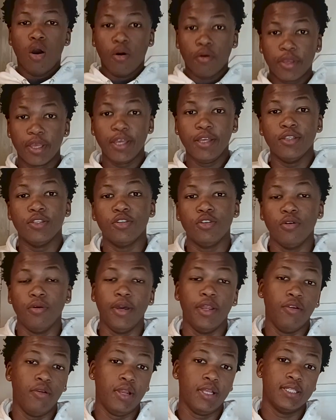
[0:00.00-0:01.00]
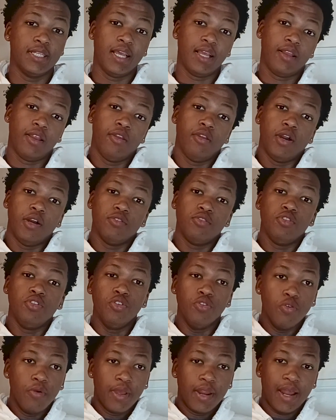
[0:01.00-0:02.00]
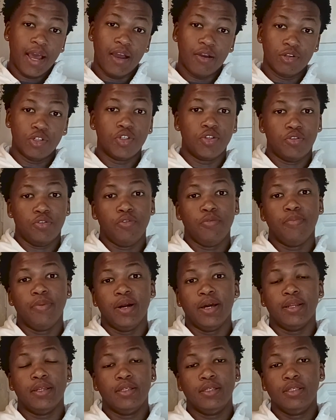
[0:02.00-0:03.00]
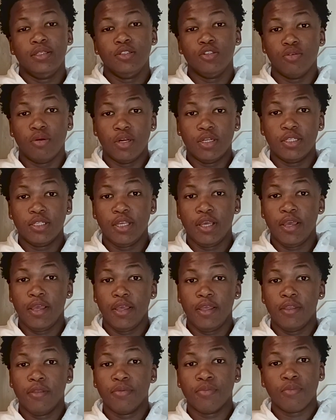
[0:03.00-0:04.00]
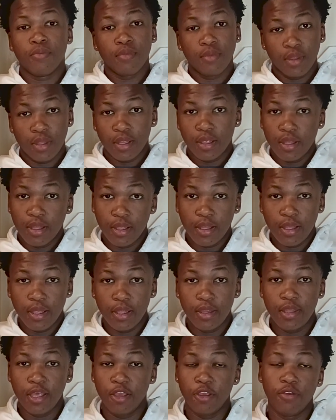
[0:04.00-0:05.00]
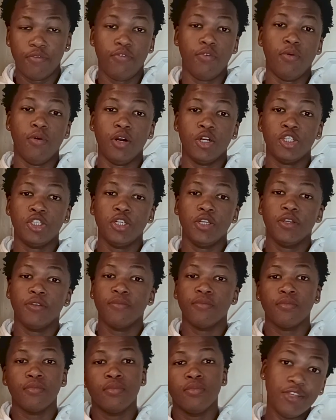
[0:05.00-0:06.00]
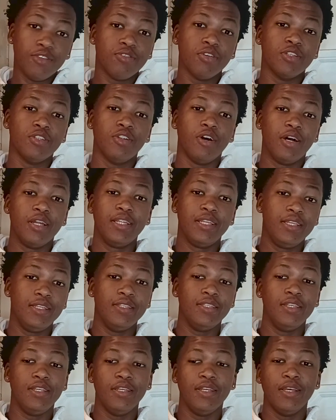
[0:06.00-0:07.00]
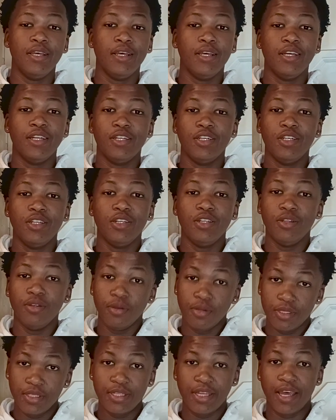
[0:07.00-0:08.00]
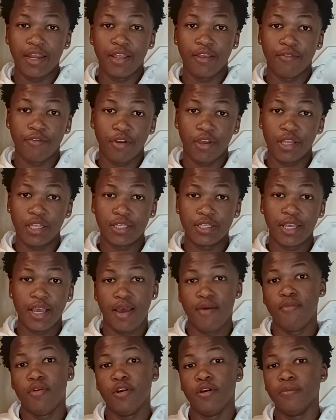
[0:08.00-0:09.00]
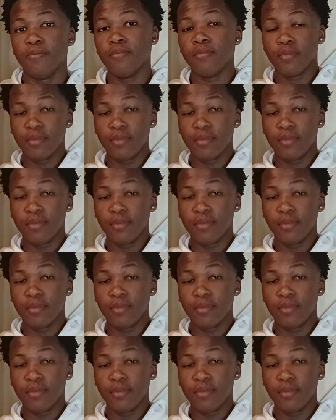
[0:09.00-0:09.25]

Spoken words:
Okay, so I don't exactly know how to do an outro, but I just want to say thank you for watching. This was not easy, standing in front of this camera